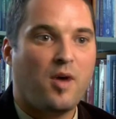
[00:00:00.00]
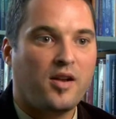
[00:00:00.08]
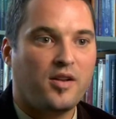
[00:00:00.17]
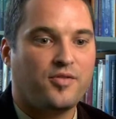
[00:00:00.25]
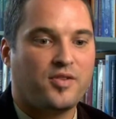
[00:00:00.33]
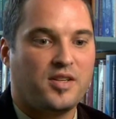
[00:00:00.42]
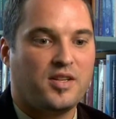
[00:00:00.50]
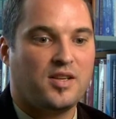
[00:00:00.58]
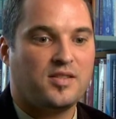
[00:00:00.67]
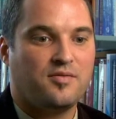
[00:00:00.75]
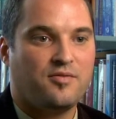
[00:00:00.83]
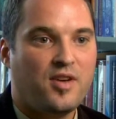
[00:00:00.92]
model for the
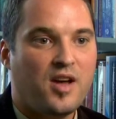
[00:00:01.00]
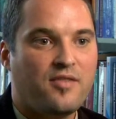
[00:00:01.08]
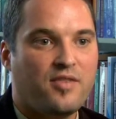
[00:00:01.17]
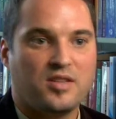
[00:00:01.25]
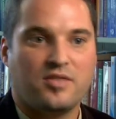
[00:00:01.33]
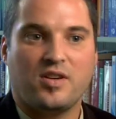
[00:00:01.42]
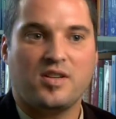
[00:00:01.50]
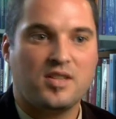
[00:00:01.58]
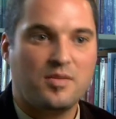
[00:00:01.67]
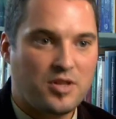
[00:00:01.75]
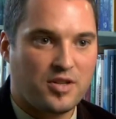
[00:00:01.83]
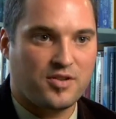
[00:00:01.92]
DSM 5 has a very
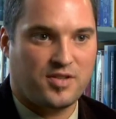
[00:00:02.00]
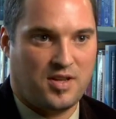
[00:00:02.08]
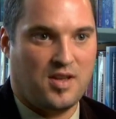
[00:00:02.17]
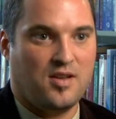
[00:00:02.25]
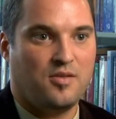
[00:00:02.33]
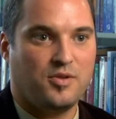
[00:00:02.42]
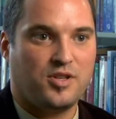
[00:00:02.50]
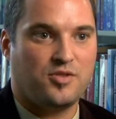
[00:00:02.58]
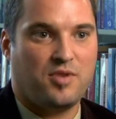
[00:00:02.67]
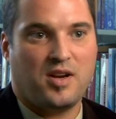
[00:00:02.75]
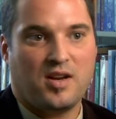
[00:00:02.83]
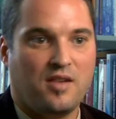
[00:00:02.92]
similar scale, which
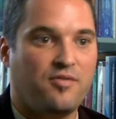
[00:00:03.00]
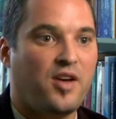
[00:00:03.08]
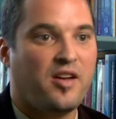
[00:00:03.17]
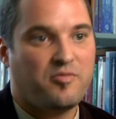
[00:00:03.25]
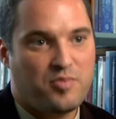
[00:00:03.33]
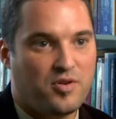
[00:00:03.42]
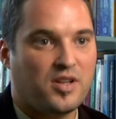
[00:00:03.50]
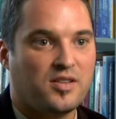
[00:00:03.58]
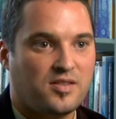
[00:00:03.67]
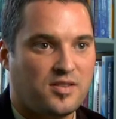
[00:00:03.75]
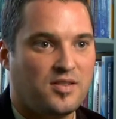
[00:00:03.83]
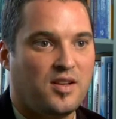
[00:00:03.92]
is rated on five
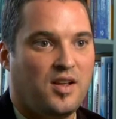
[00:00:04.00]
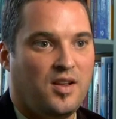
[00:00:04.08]
points.